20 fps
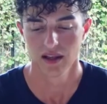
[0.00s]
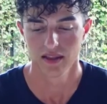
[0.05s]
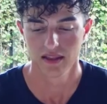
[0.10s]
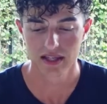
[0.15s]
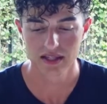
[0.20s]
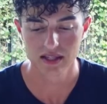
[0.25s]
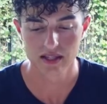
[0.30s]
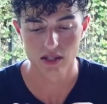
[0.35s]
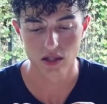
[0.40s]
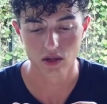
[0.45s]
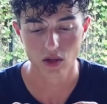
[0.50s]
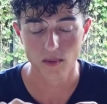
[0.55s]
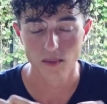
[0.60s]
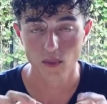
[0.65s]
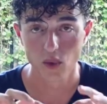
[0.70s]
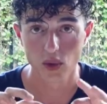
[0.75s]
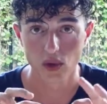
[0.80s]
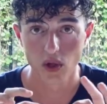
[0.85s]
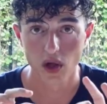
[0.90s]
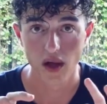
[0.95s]
This is a lot
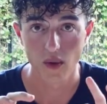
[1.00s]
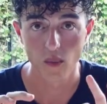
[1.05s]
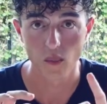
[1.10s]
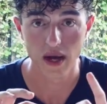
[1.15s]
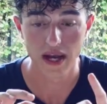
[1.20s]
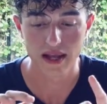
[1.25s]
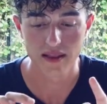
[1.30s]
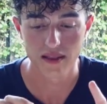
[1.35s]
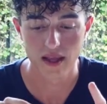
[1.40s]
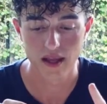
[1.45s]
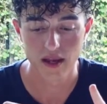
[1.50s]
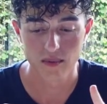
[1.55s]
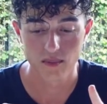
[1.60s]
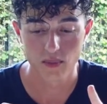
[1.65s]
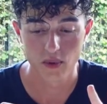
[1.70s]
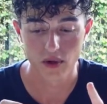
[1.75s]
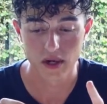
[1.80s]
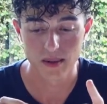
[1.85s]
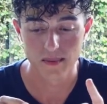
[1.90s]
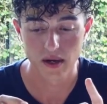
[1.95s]
more lightweight than
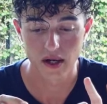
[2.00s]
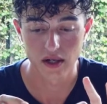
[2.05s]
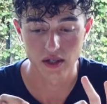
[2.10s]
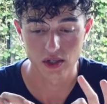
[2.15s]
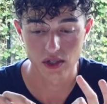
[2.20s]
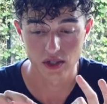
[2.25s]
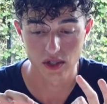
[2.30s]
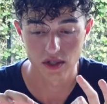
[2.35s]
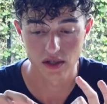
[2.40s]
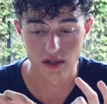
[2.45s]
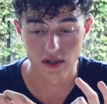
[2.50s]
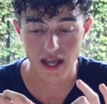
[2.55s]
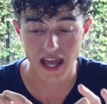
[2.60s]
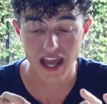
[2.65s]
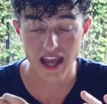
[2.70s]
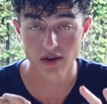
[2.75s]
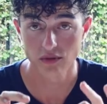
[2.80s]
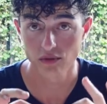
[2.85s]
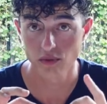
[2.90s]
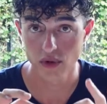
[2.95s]
pretty much
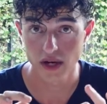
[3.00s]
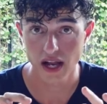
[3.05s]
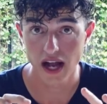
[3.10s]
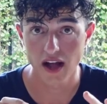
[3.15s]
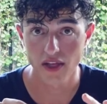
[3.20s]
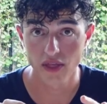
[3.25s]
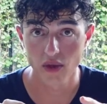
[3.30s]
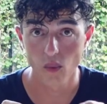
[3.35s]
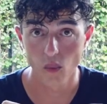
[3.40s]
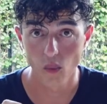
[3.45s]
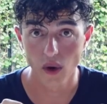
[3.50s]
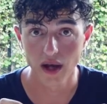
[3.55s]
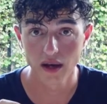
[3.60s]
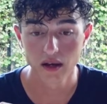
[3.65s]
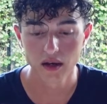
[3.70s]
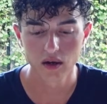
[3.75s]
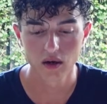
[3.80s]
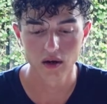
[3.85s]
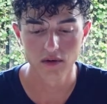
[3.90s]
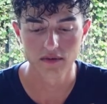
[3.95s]
every other
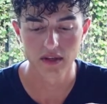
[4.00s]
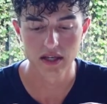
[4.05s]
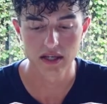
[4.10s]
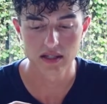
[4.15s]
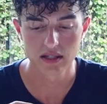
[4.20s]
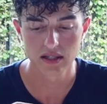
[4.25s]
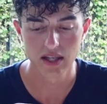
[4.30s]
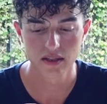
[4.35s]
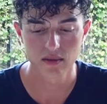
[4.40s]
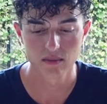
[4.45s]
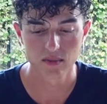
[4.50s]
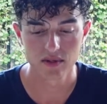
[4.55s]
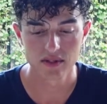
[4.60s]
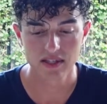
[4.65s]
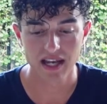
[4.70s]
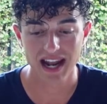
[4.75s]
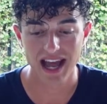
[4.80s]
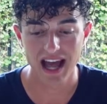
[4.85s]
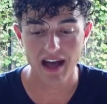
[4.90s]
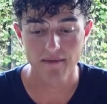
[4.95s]
one of these Leathermans
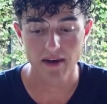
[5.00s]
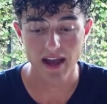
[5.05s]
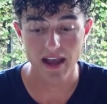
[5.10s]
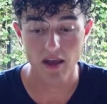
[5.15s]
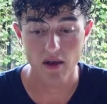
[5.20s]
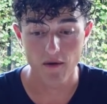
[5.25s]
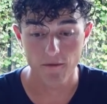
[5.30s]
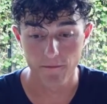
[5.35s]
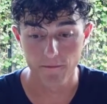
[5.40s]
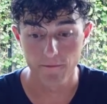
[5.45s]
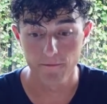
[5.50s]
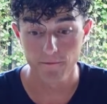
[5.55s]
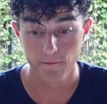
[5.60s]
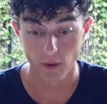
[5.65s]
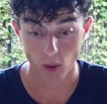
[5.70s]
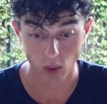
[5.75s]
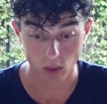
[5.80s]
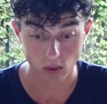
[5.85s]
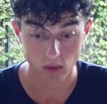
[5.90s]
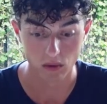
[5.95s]
that have a
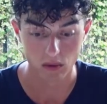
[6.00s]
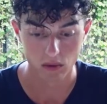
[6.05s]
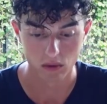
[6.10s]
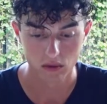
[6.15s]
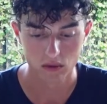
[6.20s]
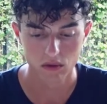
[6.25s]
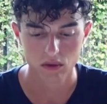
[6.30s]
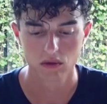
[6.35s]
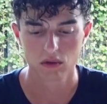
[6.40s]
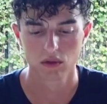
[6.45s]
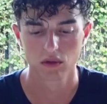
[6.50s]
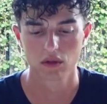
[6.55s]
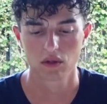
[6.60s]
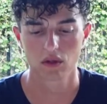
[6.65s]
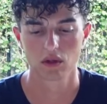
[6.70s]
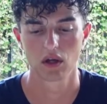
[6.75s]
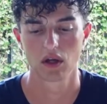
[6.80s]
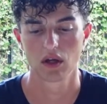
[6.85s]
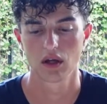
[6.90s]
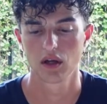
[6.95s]
full
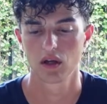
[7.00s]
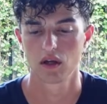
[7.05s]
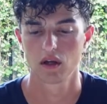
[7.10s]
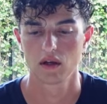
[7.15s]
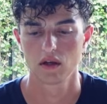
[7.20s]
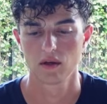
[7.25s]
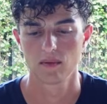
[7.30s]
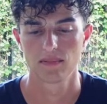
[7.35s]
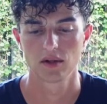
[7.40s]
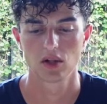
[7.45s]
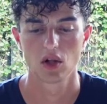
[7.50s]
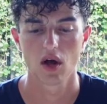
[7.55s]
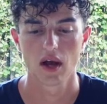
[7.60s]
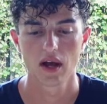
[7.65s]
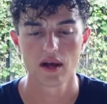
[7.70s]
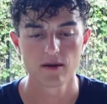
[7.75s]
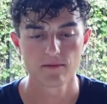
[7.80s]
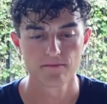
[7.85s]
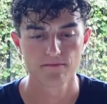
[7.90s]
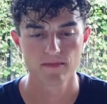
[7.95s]

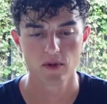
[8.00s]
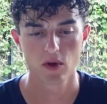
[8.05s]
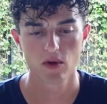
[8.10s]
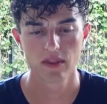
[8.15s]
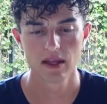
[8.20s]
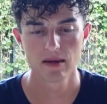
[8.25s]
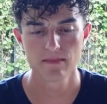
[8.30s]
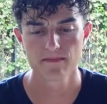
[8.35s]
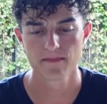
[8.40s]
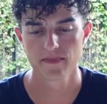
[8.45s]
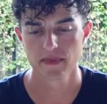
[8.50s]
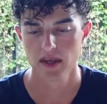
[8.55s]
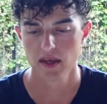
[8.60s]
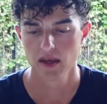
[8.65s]
plier on them.